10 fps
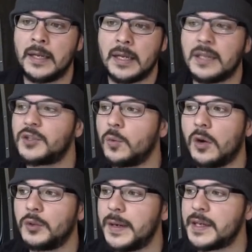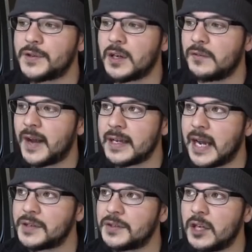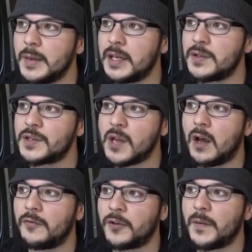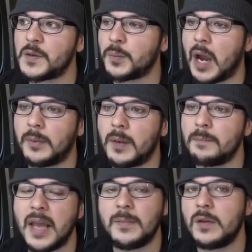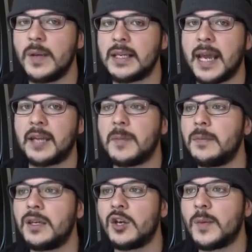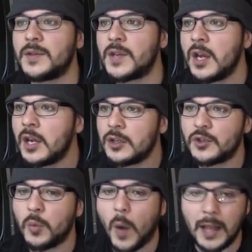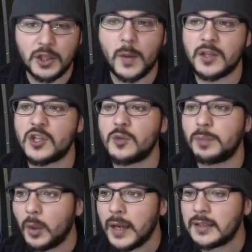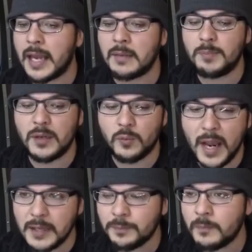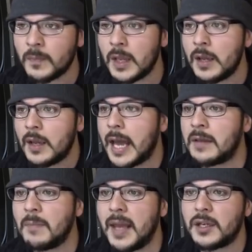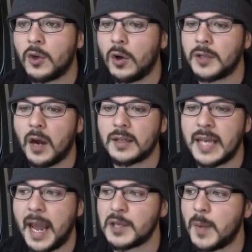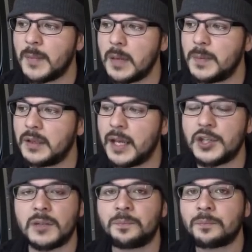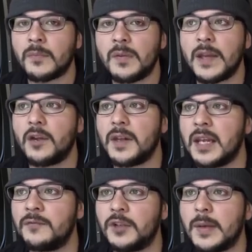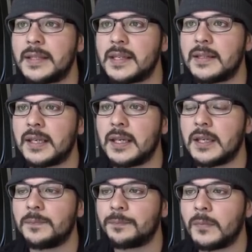It's the world we deserve, I guess, until we can solve for this problem. Maybe we can't. Maybe humans just want to exploit and berate and make cold hard cash by manipulation. They know that influence is the key.